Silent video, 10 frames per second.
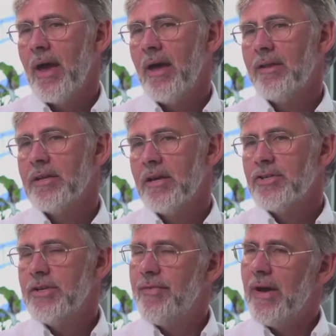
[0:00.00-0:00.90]
And
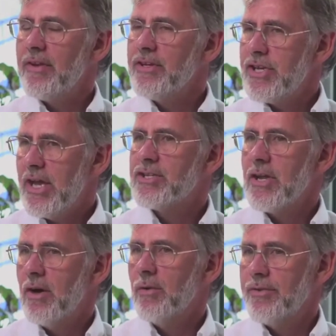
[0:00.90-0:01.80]
she found that it changed
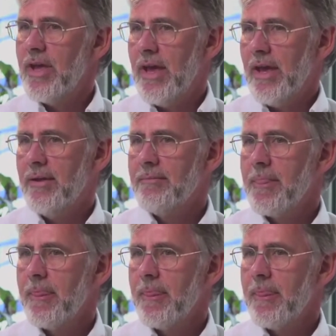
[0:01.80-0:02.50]
her whole day,